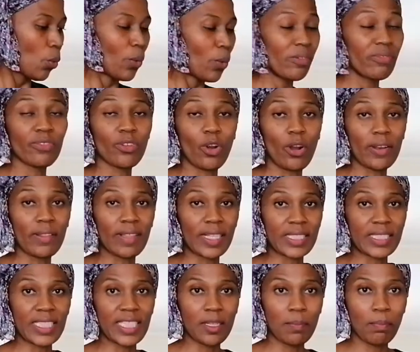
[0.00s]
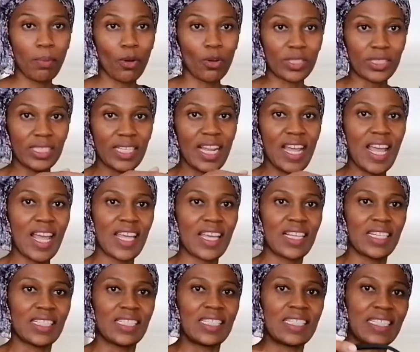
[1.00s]
we've got the teapot.
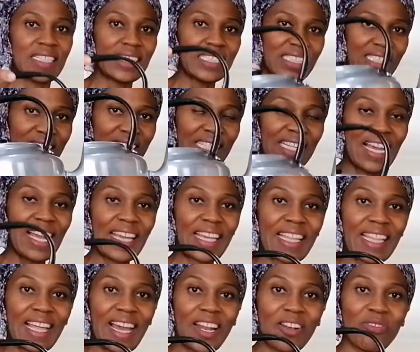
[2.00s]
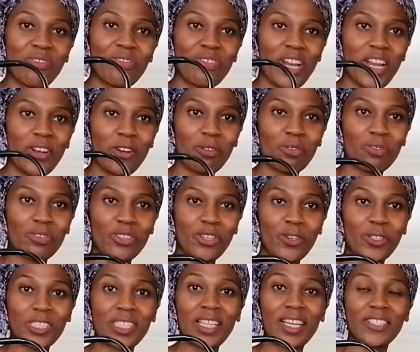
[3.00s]
This is like that friend of
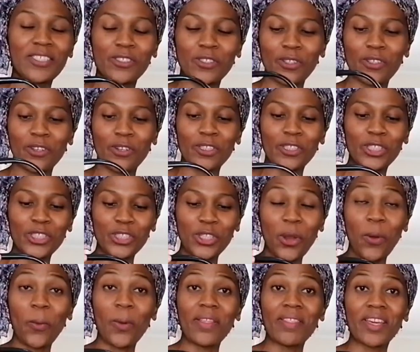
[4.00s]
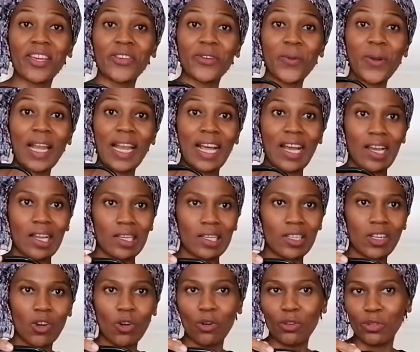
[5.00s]
yours that you're not sure whether you
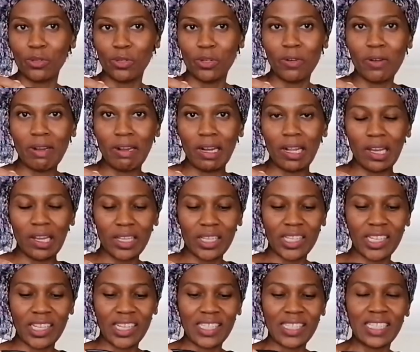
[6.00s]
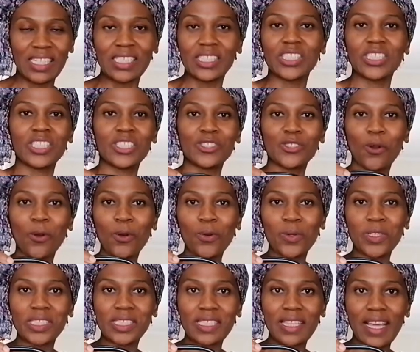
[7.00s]
like or you don't like. She's
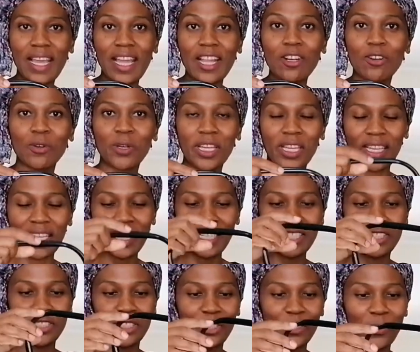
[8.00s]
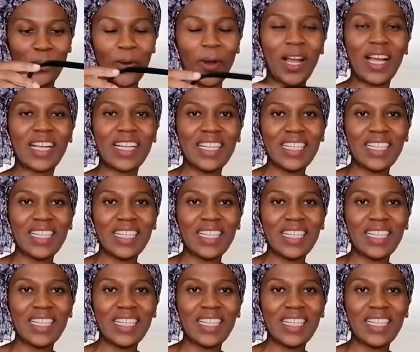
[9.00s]
always there looking at you